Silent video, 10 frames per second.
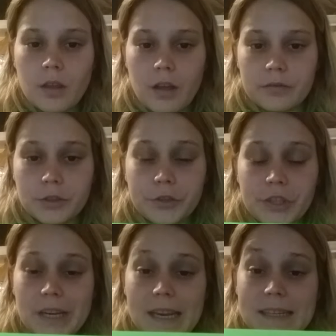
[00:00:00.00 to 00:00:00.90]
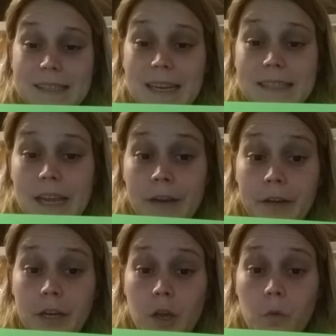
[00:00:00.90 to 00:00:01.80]
Avulsion is a
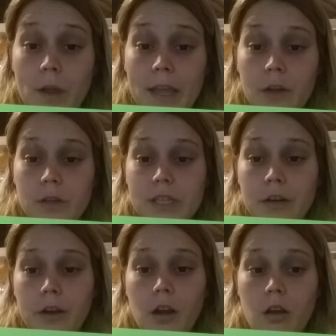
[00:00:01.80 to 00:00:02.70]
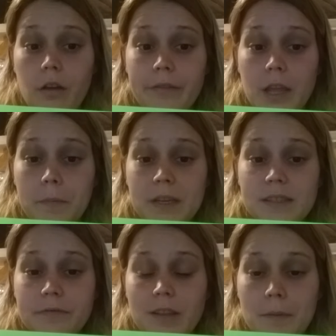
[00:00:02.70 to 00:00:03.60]
tearing away or tearing off a
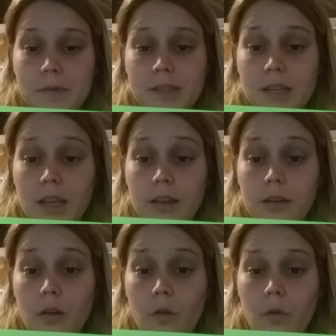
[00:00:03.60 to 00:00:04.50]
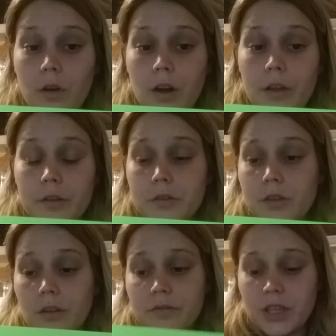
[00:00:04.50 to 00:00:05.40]
piece of flap of skin or other
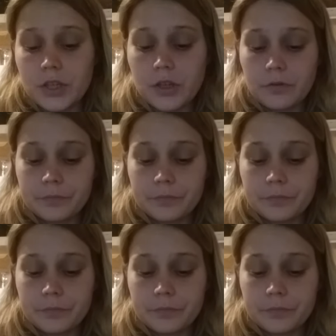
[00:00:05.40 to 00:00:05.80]
soft tissue.